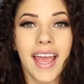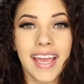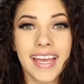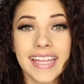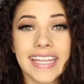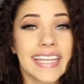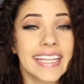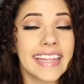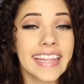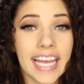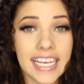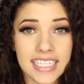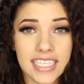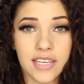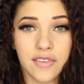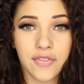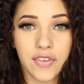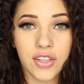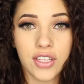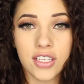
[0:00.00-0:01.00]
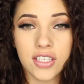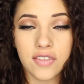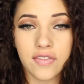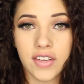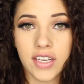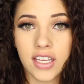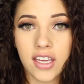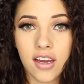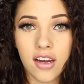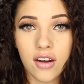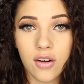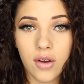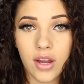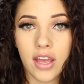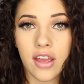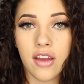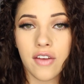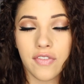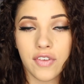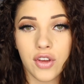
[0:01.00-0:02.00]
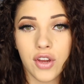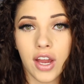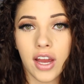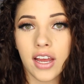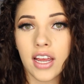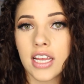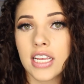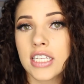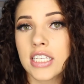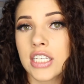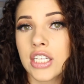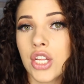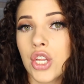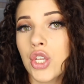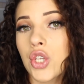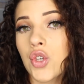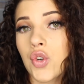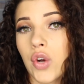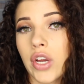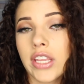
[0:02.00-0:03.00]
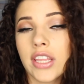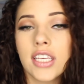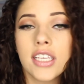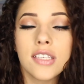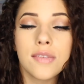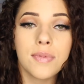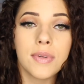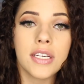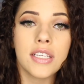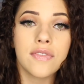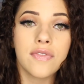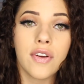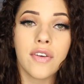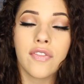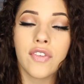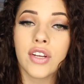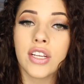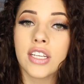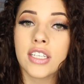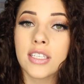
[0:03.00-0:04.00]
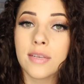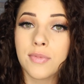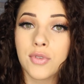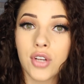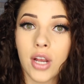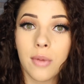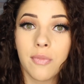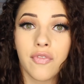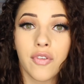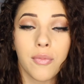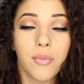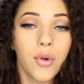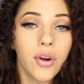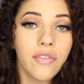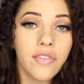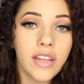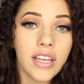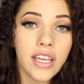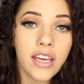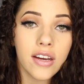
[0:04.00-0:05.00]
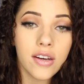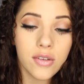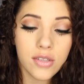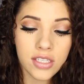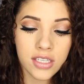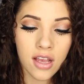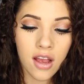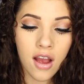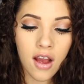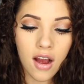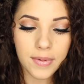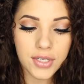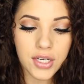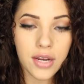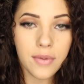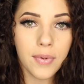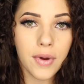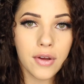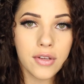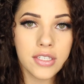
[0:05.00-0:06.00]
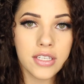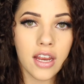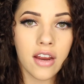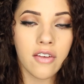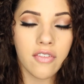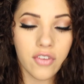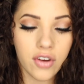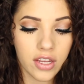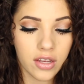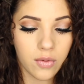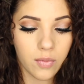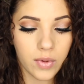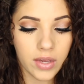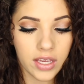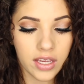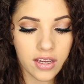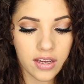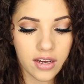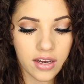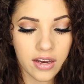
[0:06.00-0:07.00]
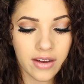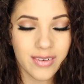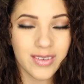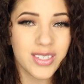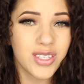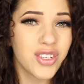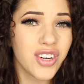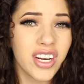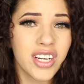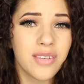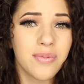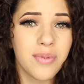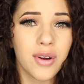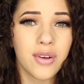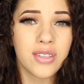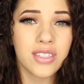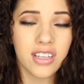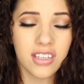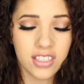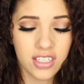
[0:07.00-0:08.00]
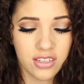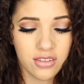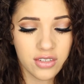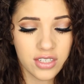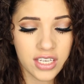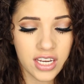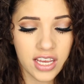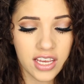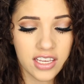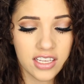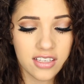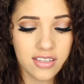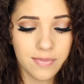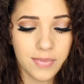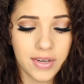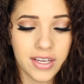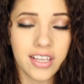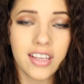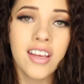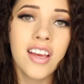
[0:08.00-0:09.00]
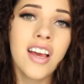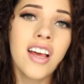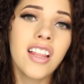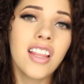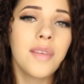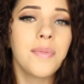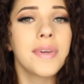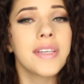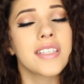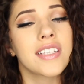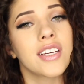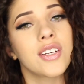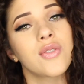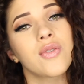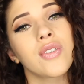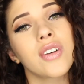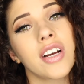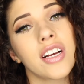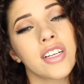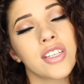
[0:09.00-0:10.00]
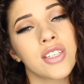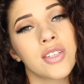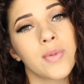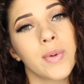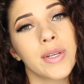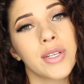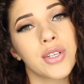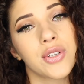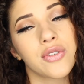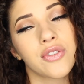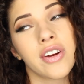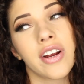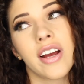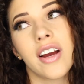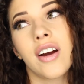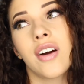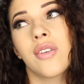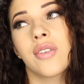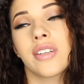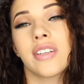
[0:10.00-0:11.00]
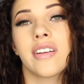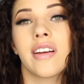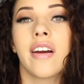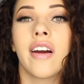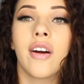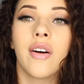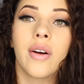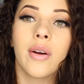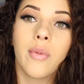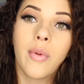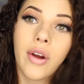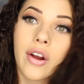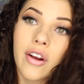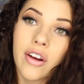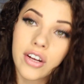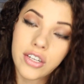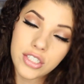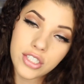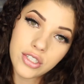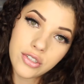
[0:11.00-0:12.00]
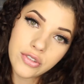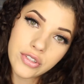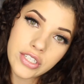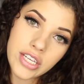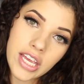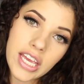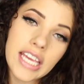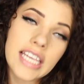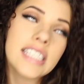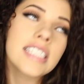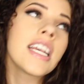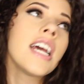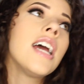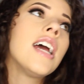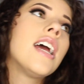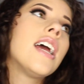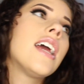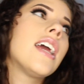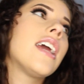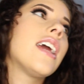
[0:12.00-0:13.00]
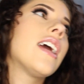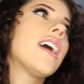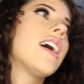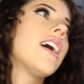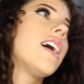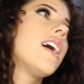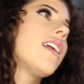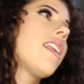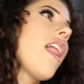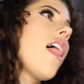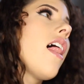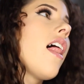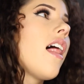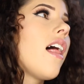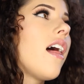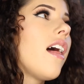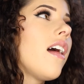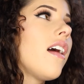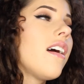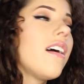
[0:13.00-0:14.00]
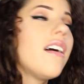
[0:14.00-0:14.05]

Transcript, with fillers: And that's it for this video. If you guys enjoyed this, please feel free to subscribe for more videos. I try to post every week. I was trying to post on Tuesdays, but then my schedule got switched around. Now I work on Tuesdays, and uh,